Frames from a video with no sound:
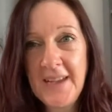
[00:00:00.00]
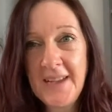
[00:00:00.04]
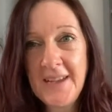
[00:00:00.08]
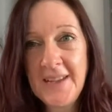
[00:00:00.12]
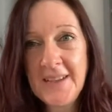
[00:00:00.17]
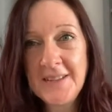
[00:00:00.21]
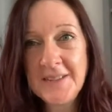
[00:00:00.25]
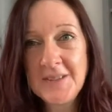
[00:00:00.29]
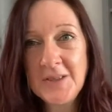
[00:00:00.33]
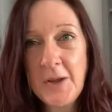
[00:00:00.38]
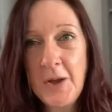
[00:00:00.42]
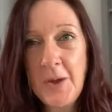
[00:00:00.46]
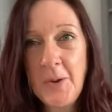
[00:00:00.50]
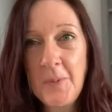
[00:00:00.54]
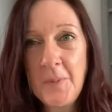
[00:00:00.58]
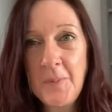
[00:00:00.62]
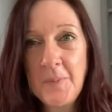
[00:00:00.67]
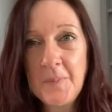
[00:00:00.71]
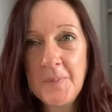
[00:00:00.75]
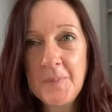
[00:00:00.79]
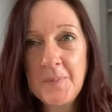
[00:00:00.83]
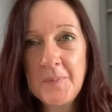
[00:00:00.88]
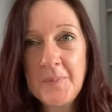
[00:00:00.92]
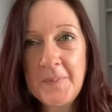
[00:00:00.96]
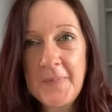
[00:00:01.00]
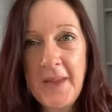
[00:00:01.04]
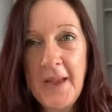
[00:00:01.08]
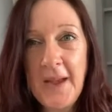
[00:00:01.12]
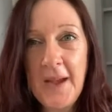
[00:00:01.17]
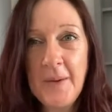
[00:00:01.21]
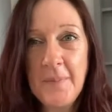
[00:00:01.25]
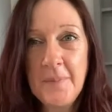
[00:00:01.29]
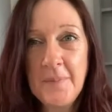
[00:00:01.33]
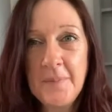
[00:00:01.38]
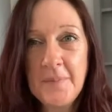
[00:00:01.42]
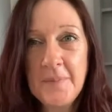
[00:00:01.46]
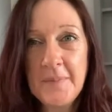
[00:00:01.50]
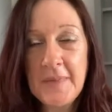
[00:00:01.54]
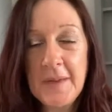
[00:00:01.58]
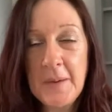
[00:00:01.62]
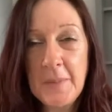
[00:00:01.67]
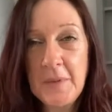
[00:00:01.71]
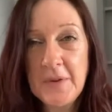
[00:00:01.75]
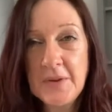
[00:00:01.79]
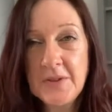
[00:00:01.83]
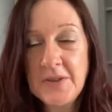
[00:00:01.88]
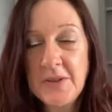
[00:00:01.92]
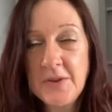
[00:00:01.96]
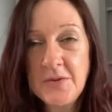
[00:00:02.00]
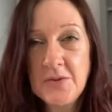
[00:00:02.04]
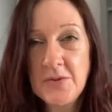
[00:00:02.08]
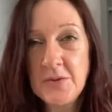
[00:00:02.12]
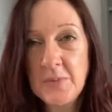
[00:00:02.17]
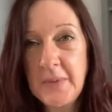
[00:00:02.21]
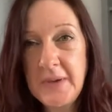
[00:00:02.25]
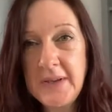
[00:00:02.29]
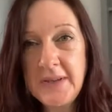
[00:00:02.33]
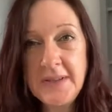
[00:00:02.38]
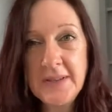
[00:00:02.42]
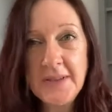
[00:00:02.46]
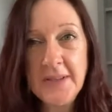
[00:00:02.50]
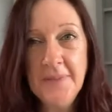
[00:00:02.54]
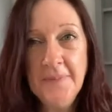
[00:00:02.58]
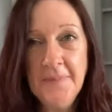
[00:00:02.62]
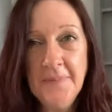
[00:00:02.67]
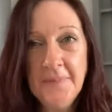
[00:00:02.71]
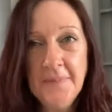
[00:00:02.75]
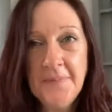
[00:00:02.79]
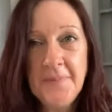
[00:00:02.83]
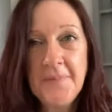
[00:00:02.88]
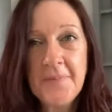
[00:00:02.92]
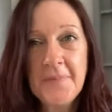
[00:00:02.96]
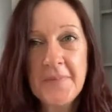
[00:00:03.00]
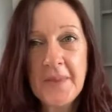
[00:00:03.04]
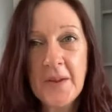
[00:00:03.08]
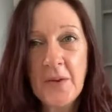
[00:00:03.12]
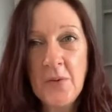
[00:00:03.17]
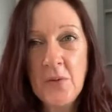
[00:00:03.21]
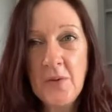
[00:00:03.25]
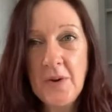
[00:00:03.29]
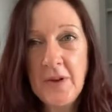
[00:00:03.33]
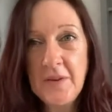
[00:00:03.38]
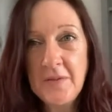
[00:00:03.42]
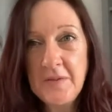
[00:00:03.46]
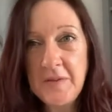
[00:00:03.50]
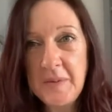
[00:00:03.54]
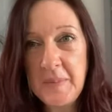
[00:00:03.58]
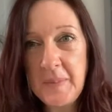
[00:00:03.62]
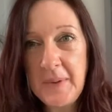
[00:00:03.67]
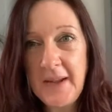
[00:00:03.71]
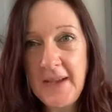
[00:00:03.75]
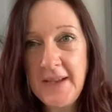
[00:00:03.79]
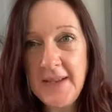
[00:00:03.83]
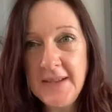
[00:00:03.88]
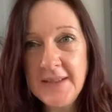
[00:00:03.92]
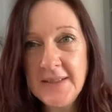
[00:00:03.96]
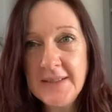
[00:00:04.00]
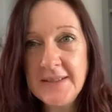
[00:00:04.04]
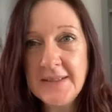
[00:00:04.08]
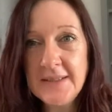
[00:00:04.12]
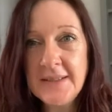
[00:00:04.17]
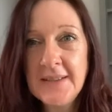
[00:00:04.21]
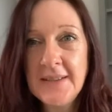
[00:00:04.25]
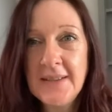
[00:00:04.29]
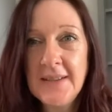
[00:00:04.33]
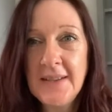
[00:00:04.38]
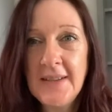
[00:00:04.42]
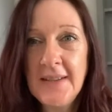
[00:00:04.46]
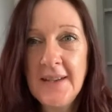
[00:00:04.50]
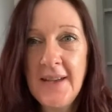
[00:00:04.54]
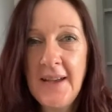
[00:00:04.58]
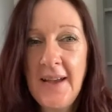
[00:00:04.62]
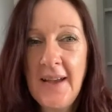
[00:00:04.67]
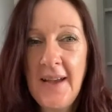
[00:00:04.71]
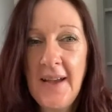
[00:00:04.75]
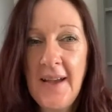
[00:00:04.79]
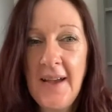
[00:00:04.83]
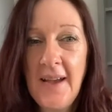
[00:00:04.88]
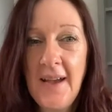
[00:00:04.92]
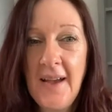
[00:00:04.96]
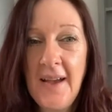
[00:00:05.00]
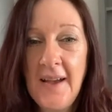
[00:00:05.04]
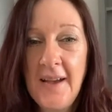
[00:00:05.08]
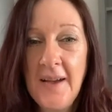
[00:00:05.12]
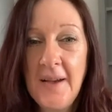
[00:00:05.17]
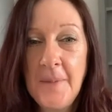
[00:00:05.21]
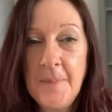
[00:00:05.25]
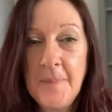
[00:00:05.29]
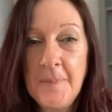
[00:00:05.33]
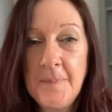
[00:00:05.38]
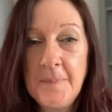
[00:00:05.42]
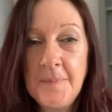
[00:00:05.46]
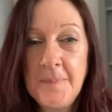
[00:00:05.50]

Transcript: So yeah, I'm on social media all over the place. Um,